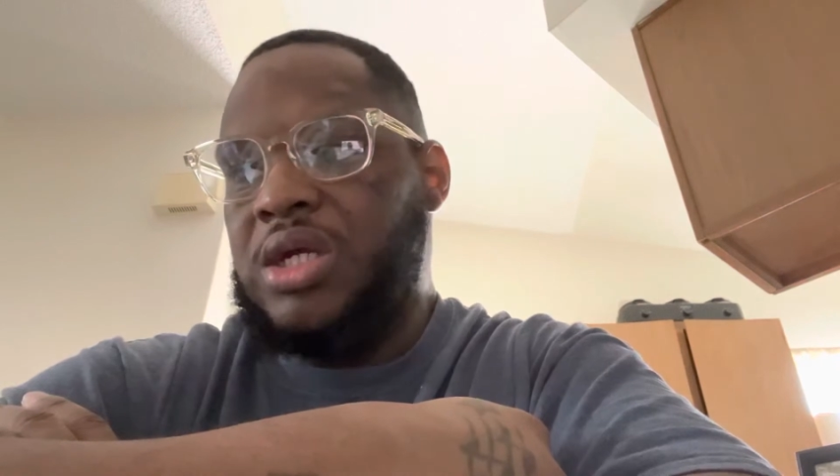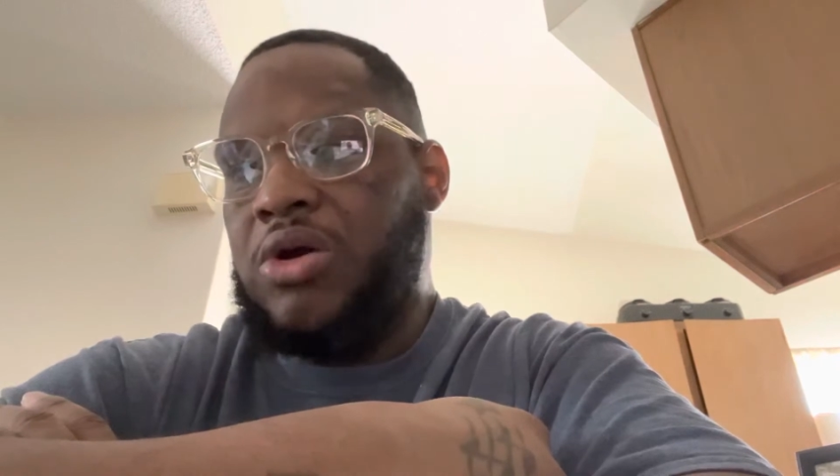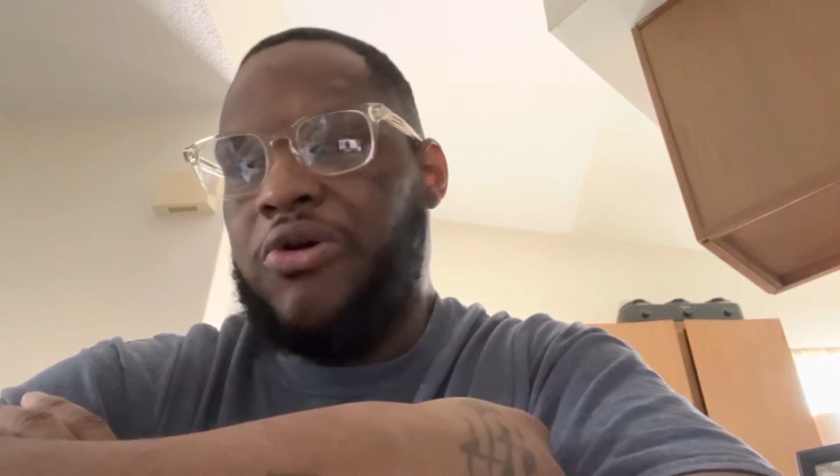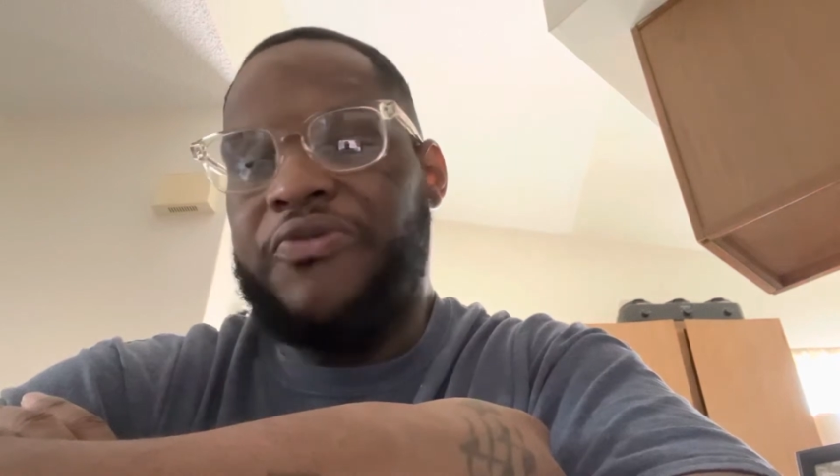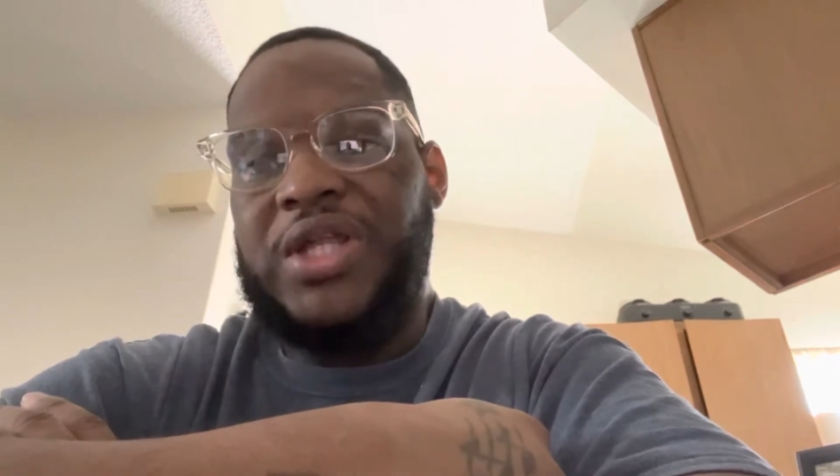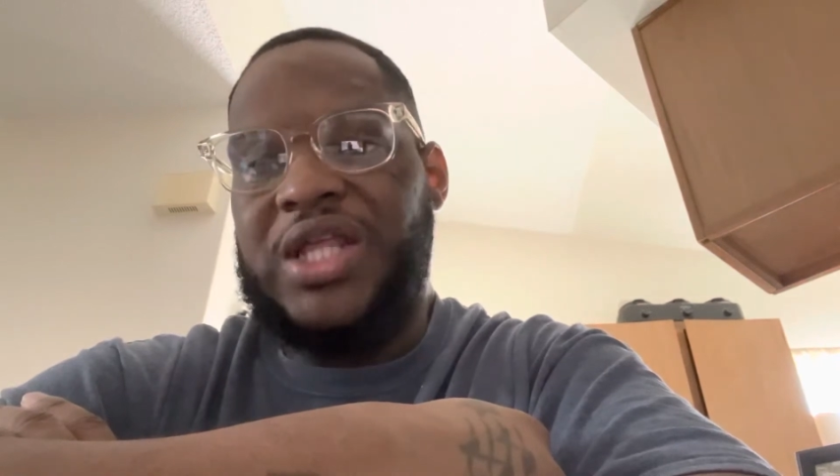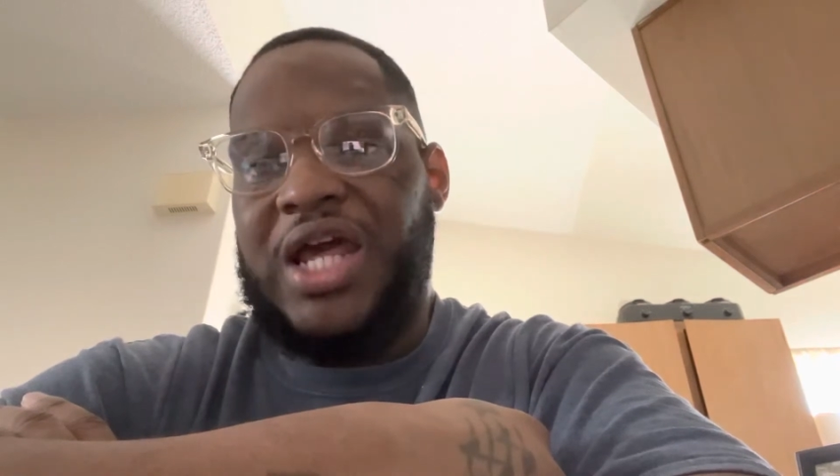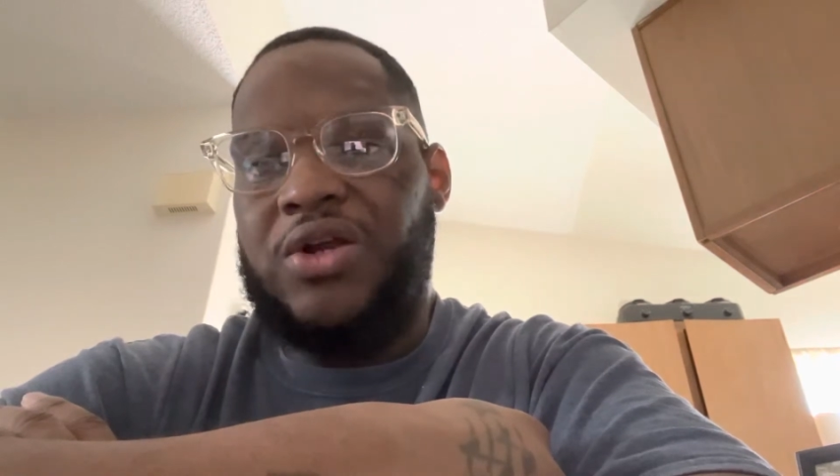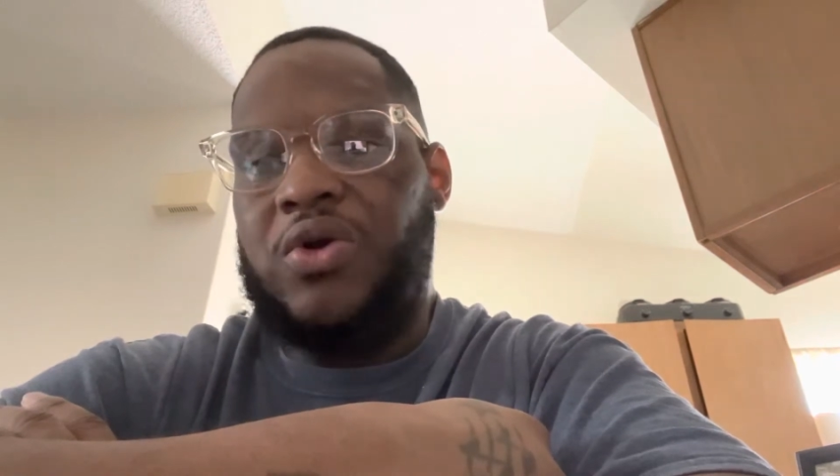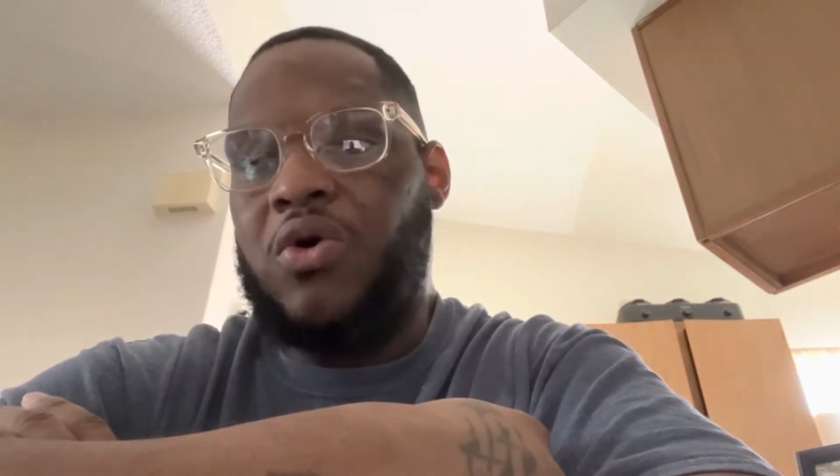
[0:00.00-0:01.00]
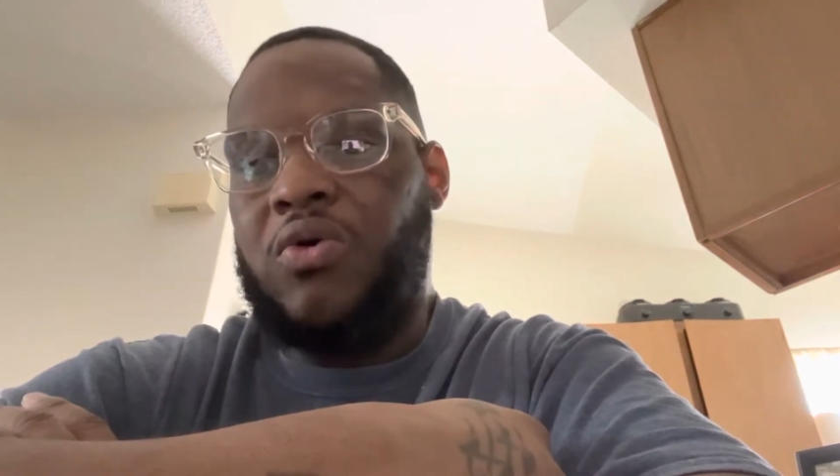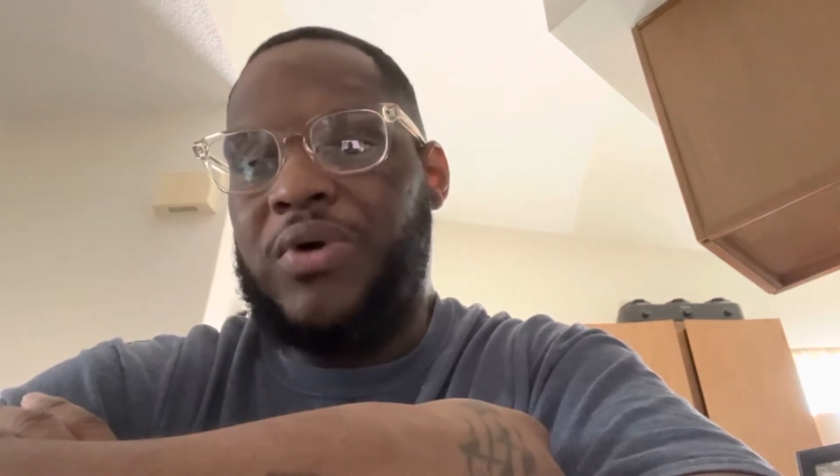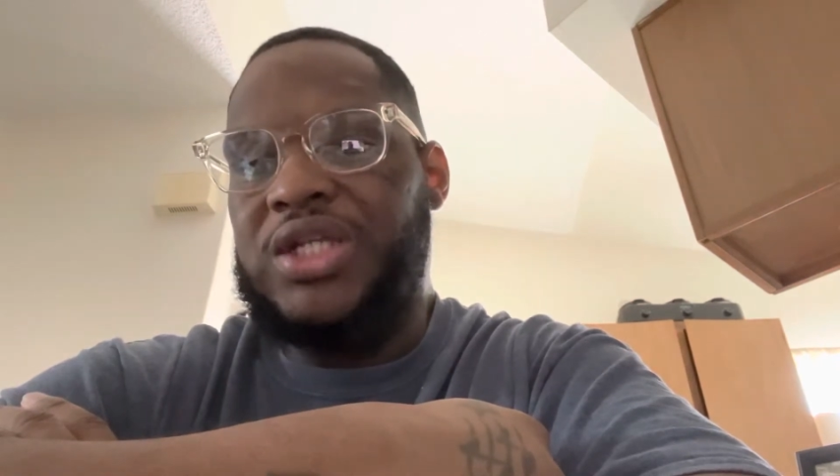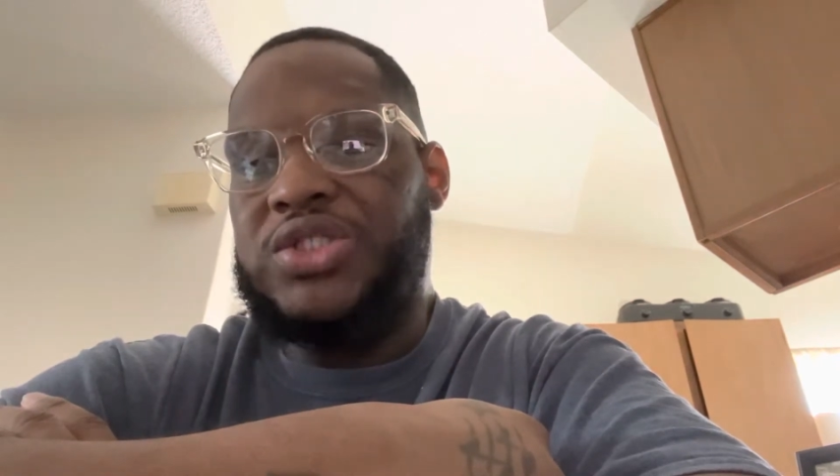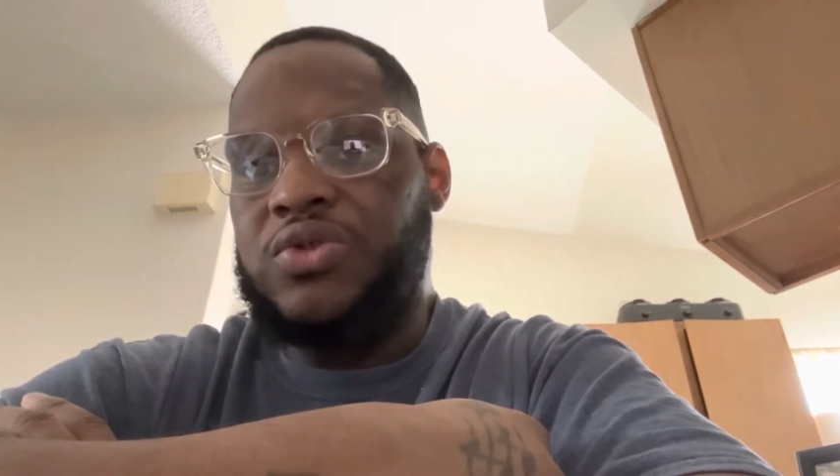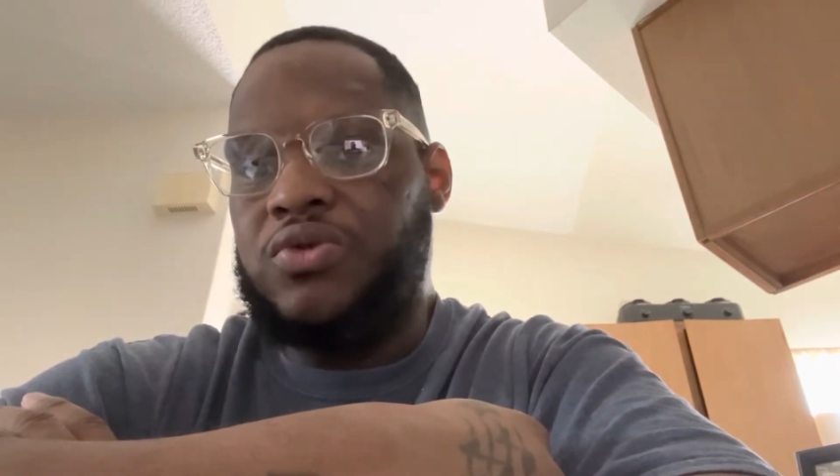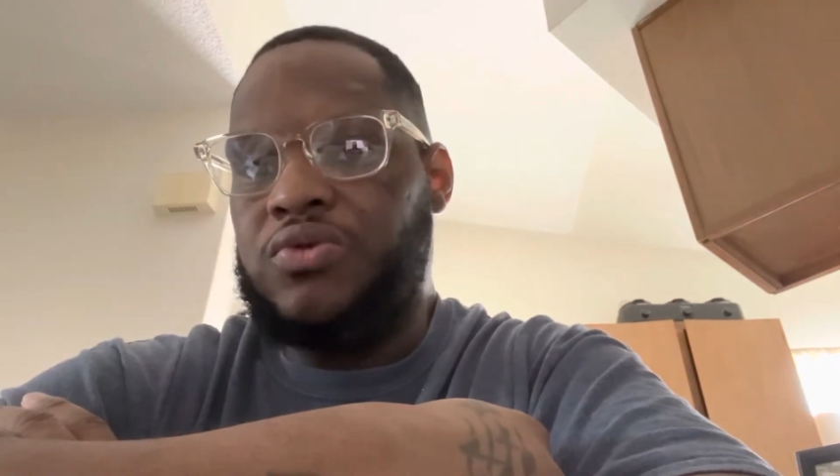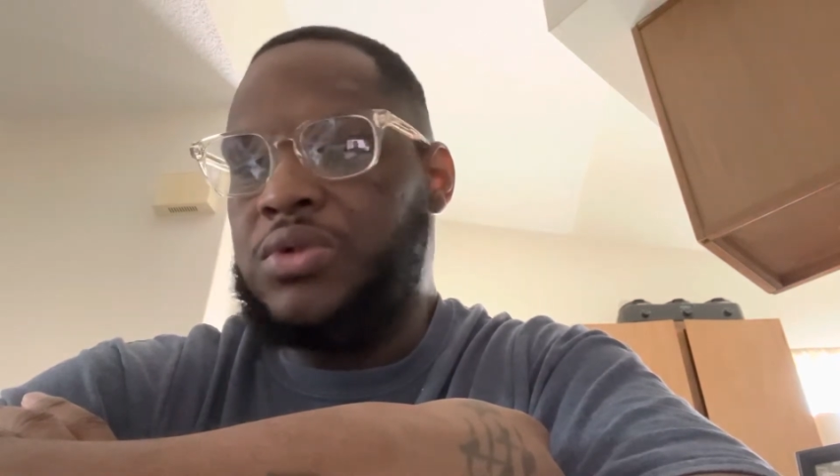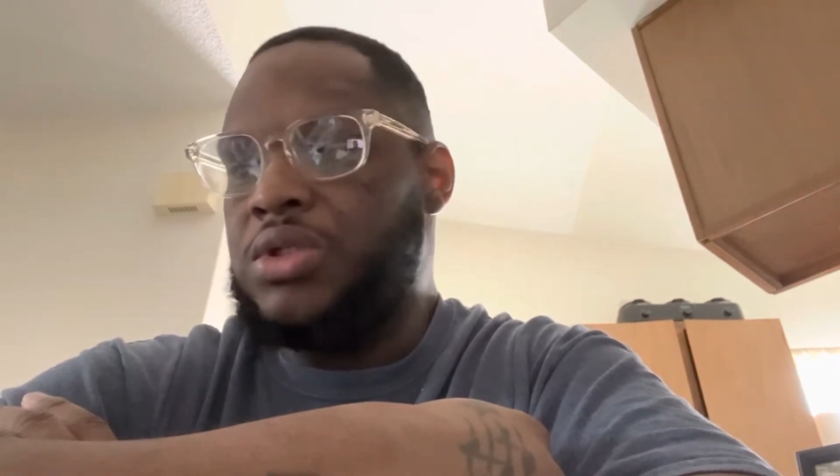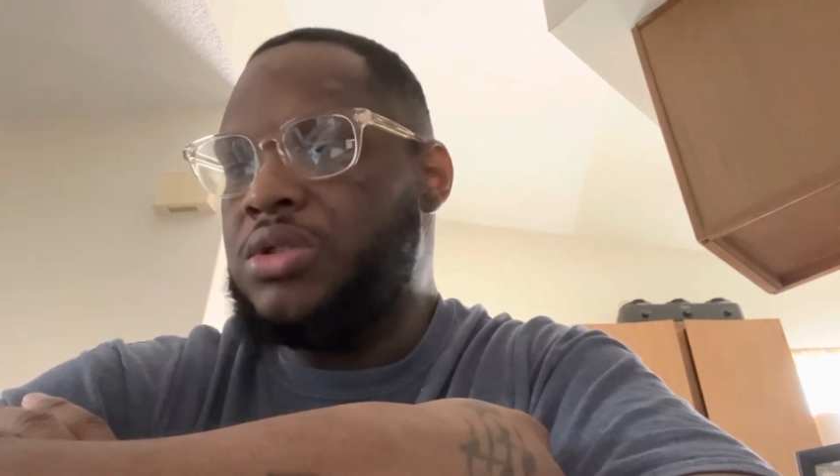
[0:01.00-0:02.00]
Hopefully that'll go away
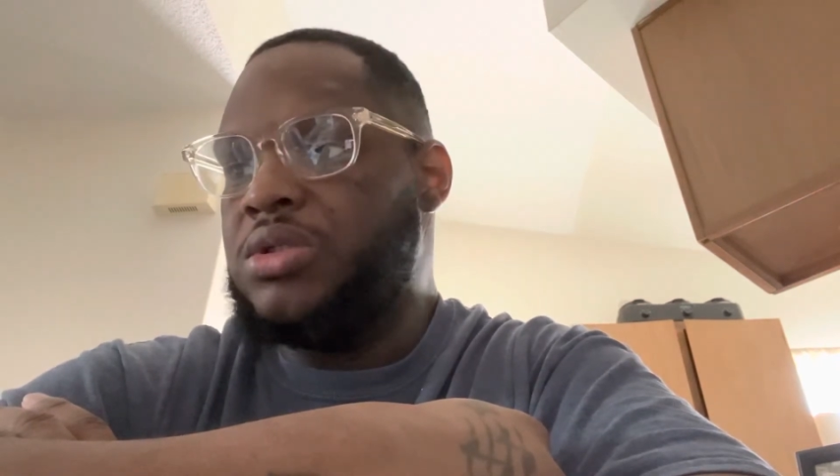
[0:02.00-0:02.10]
soon.